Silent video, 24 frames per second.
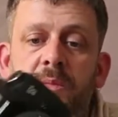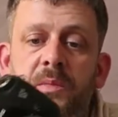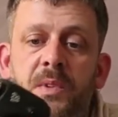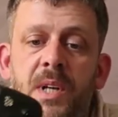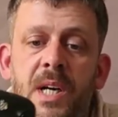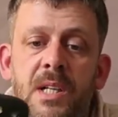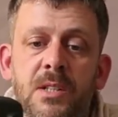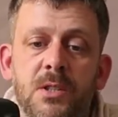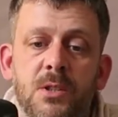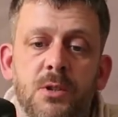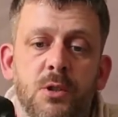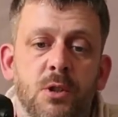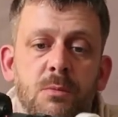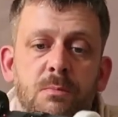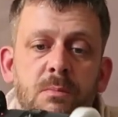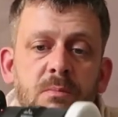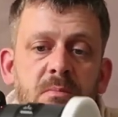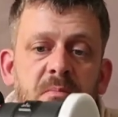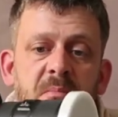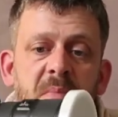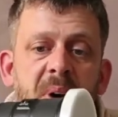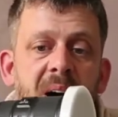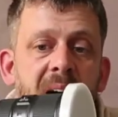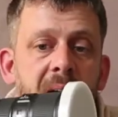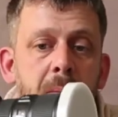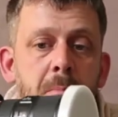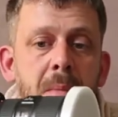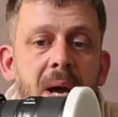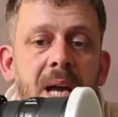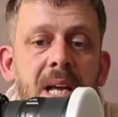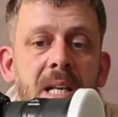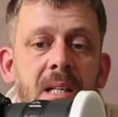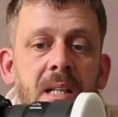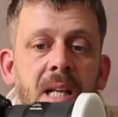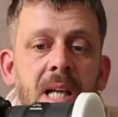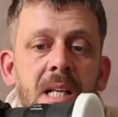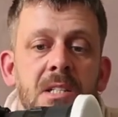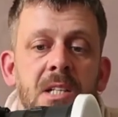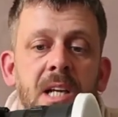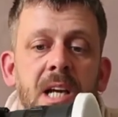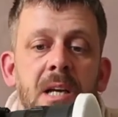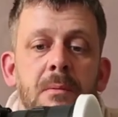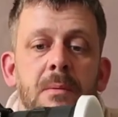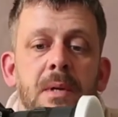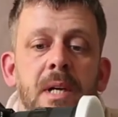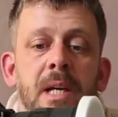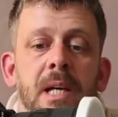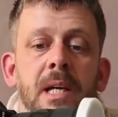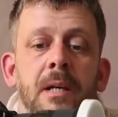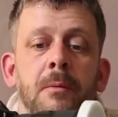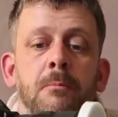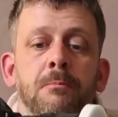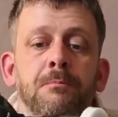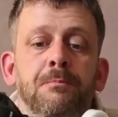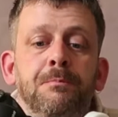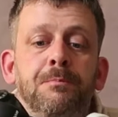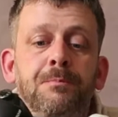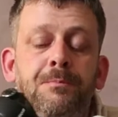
that's just my main landscape gear.